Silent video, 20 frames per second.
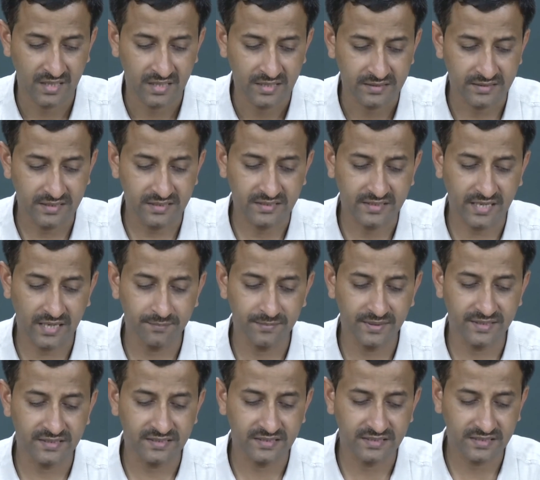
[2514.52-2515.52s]
This can
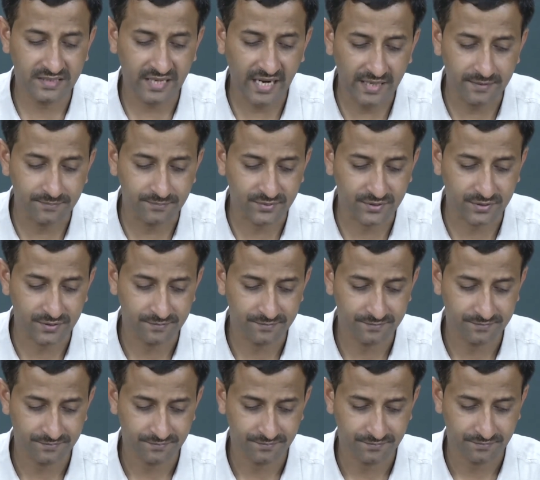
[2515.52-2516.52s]
be described,
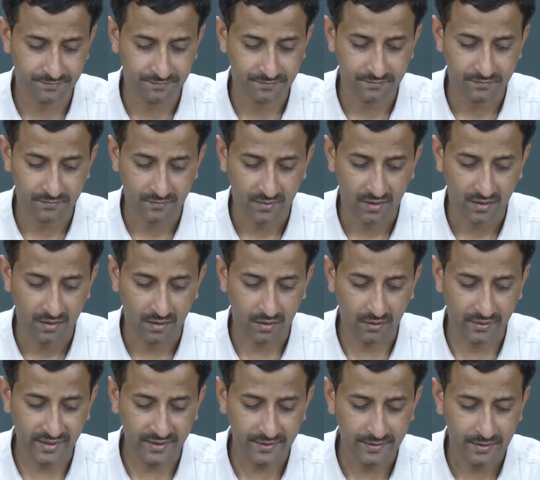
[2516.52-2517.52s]

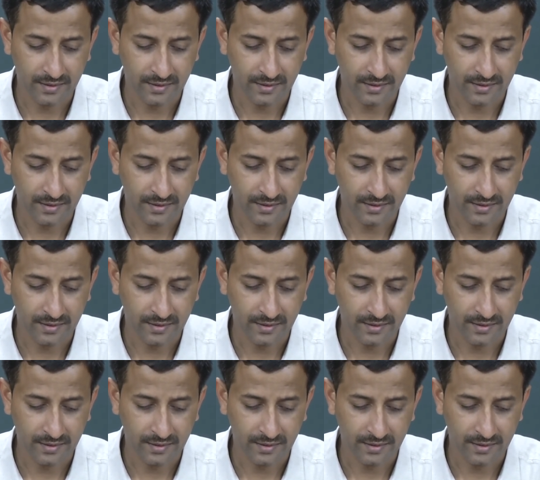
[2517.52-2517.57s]
okay,